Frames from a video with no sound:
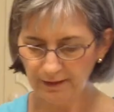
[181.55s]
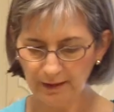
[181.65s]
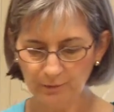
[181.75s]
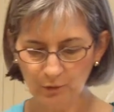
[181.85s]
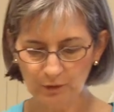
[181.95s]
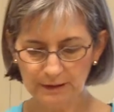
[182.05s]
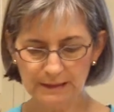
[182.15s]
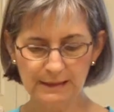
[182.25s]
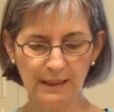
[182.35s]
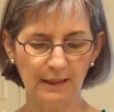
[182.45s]
then I'm going to
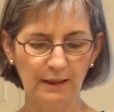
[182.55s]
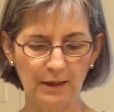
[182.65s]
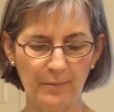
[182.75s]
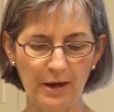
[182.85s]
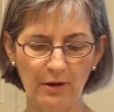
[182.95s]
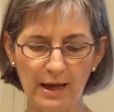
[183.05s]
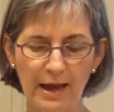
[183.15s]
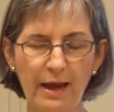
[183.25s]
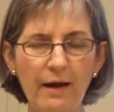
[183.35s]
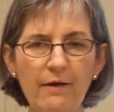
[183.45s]
take about
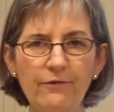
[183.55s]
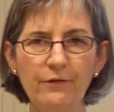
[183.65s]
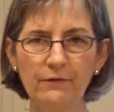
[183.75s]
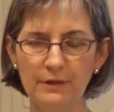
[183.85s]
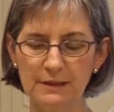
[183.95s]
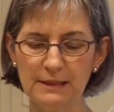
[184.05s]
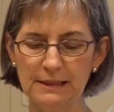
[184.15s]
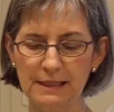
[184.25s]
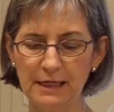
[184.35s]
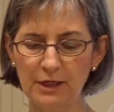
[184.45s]
half of this
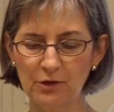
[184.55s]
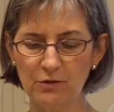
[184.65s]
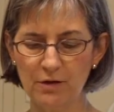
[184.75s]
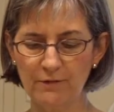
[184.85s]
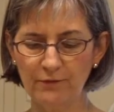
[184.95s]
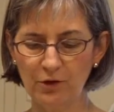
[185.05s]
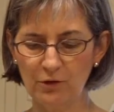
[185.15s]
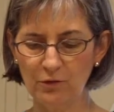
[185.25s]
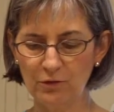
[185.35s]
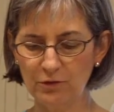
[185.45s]
container of
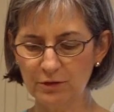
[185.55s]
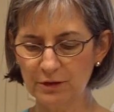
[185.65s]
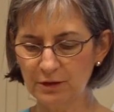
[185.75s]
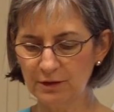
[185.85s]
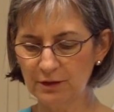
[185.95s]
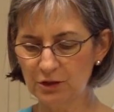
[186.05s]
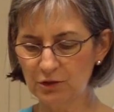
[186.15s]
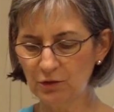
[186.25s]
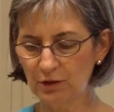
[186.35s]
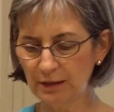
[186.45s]
yogurt,
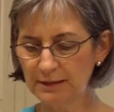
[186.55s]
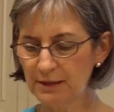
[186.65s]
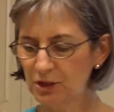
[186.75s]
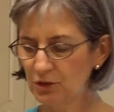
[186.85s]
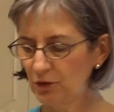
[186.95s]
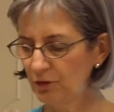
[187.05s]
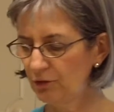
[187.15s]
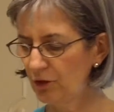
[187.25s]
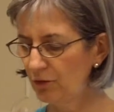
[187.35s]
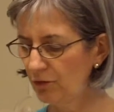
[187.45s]
as a starter
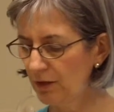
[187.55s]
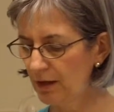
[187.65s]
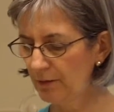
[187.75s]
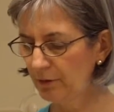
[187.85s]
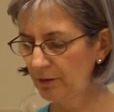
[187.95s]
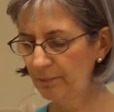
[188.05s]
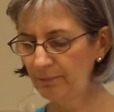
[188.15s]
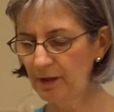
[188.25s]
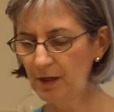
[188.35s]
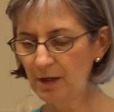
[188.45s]
yogurt, and I'm going
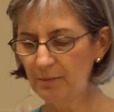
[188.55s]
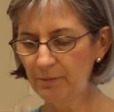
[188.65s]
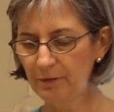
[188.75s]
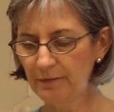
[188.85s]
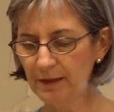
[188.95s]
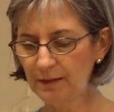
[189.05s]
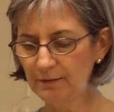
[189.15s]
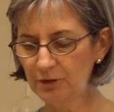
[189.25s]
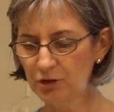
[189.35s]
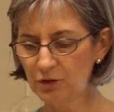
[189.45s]
to put that in
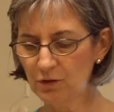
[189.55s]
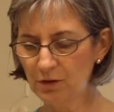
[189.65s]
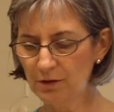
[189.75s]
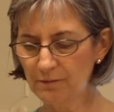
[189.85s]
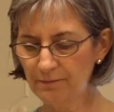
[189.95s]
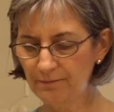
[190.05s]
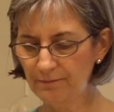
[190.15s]
the jar.